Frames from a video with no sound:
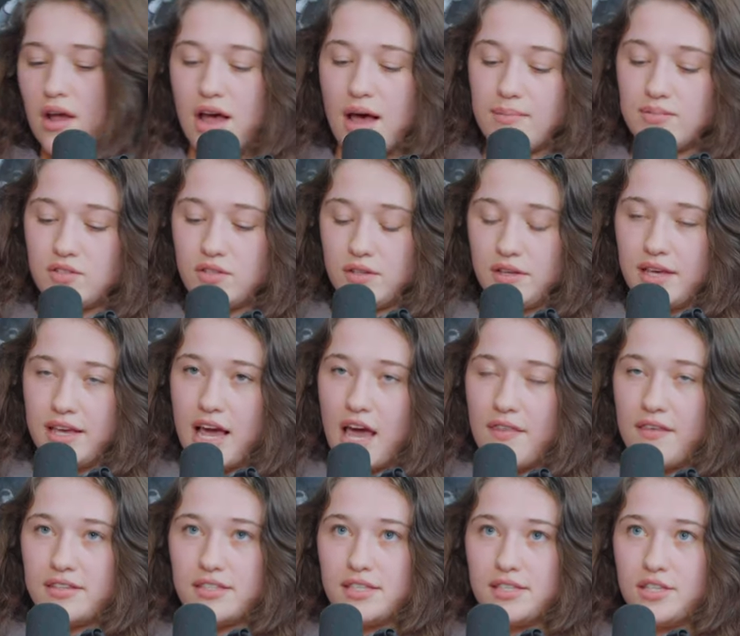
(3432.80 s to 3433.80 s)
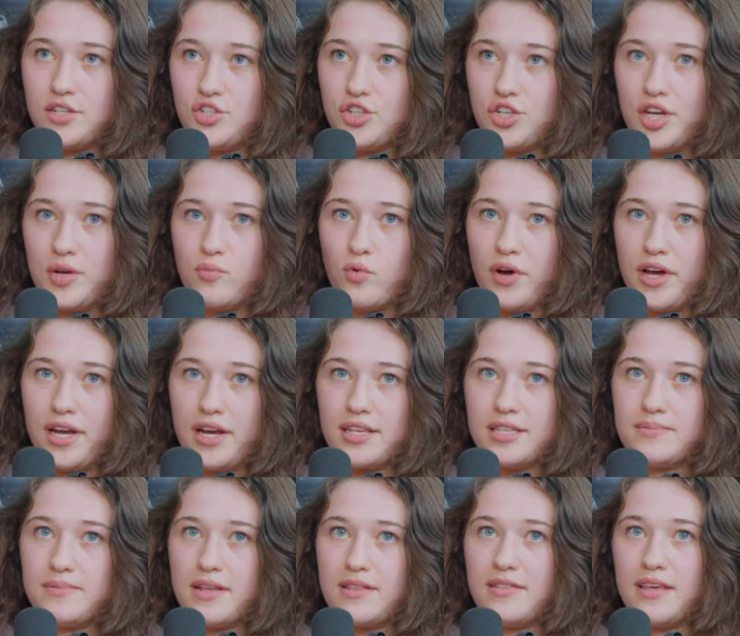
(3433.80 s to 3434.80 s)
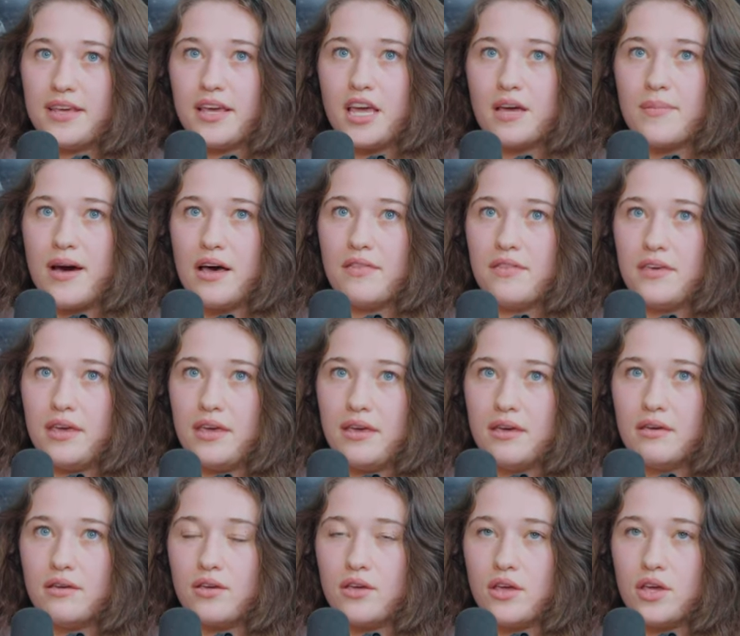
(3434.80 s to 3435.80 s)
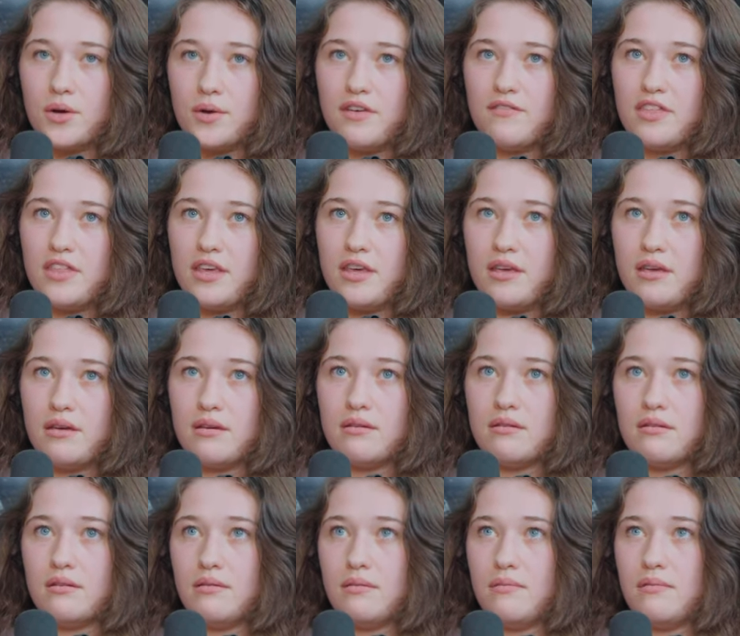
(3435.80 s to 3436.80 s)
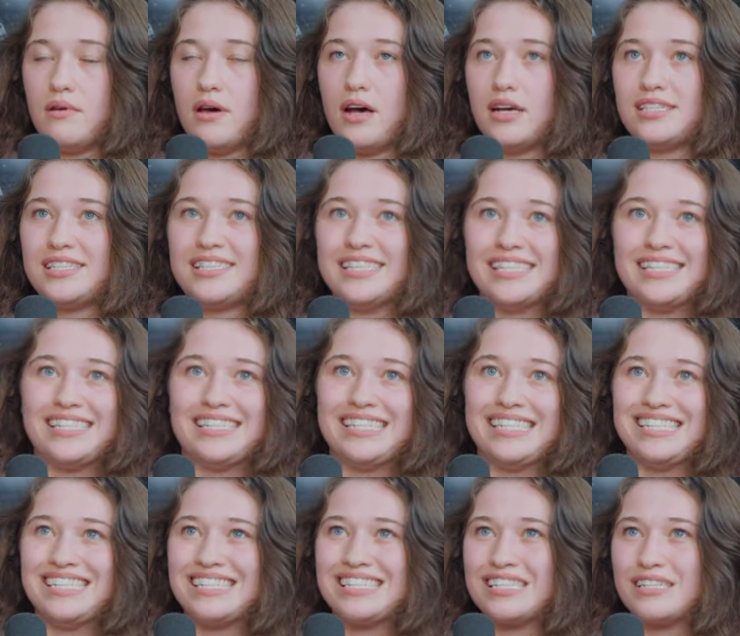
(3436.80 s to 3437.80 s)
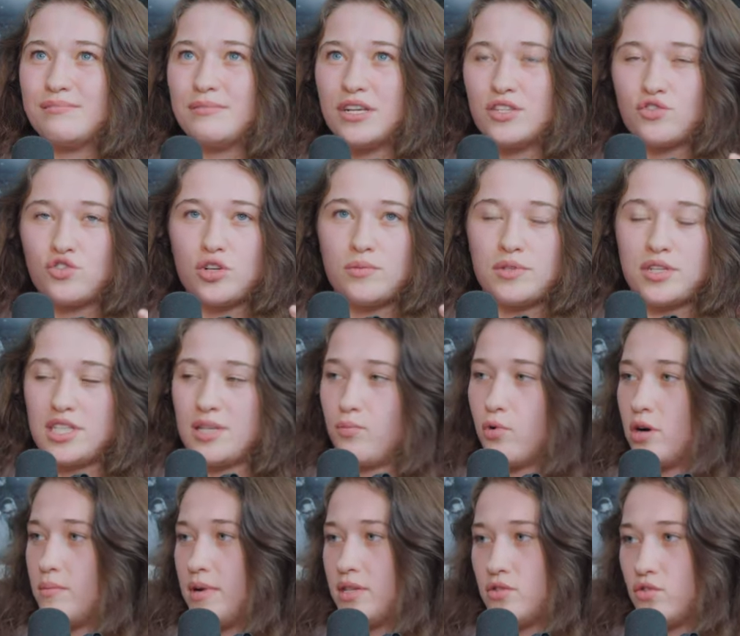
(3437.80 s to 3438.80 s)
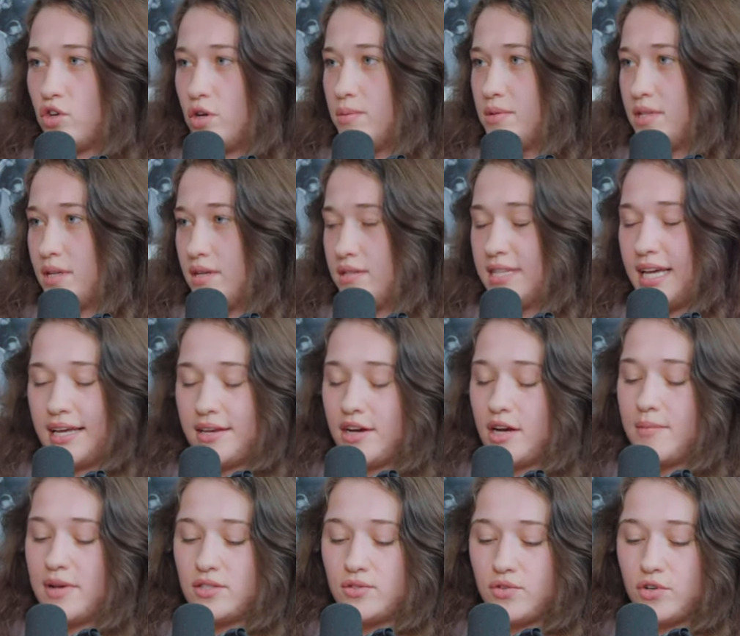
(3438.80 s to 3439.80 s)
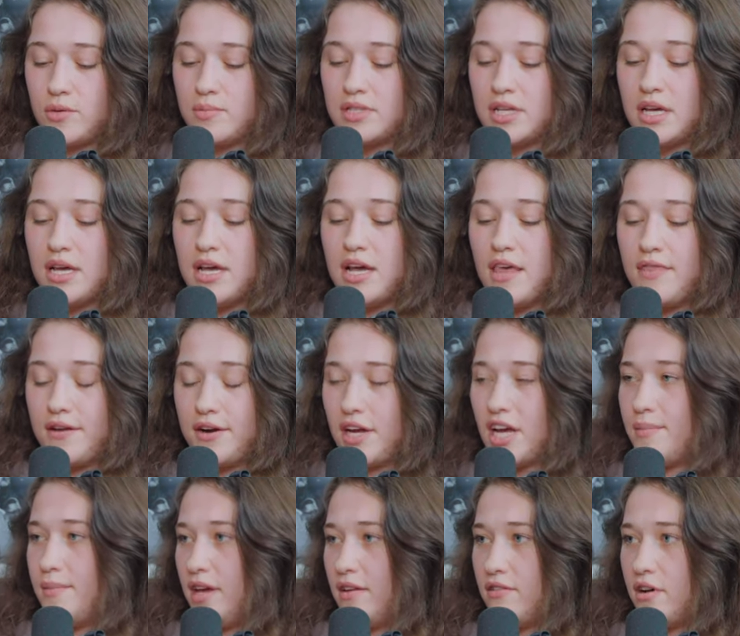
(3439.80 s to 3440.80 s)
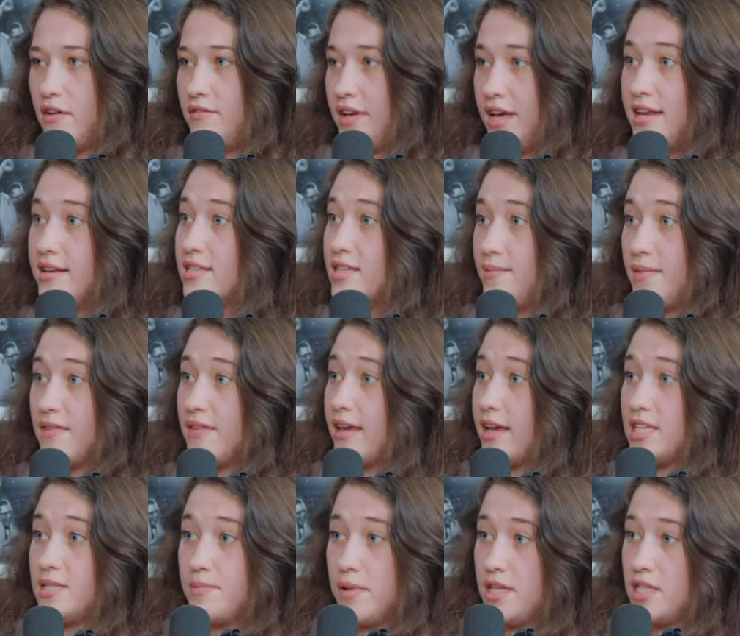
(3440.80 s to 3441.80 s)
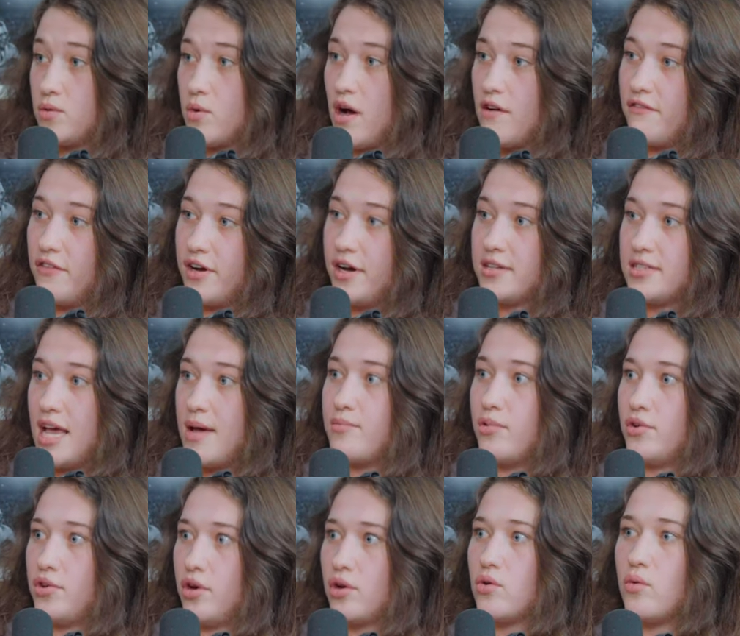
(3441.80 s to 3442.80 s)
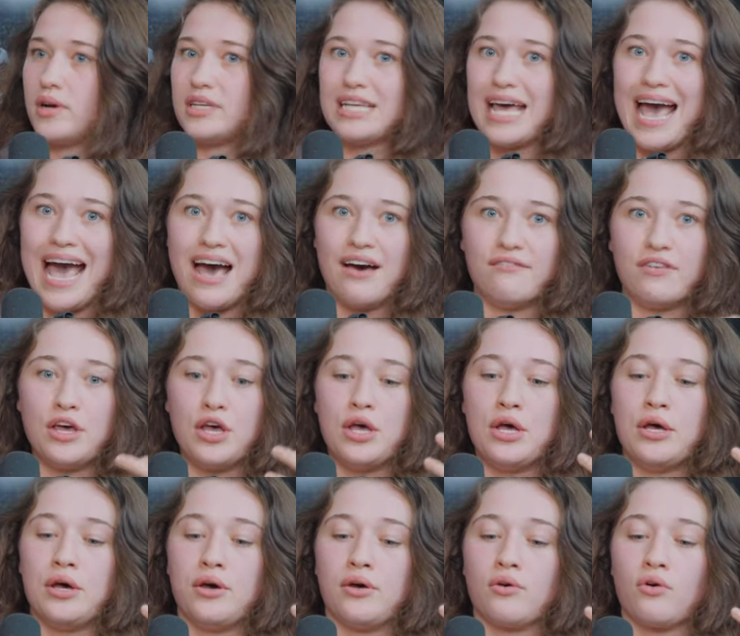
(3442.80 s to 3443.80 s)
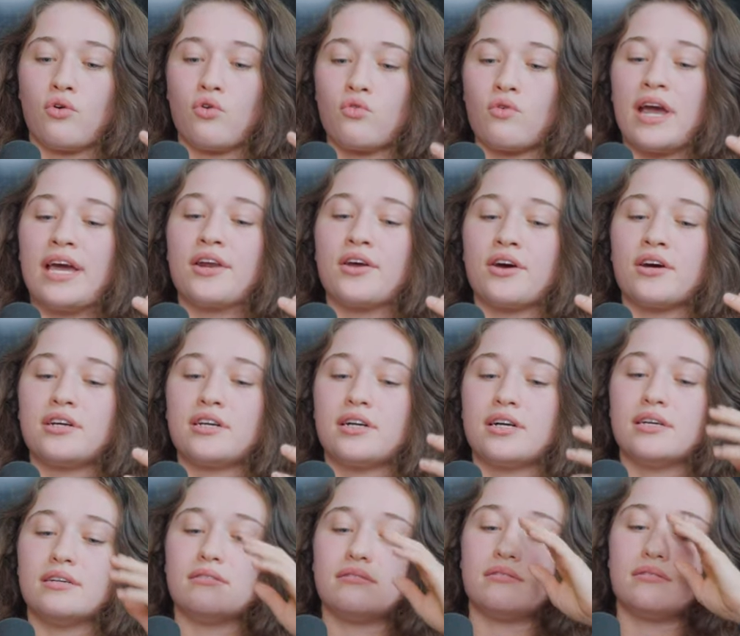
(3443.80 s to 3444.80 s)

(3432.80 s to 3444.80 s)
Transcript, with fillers: Absolutely. Yeah, this is such a good point. And thinking about the, you know, even the assistant muscle groups, the support muscle groups, that are secondary muscle groups that are going to be involved in something like a split squat, for example, you're going to have a greater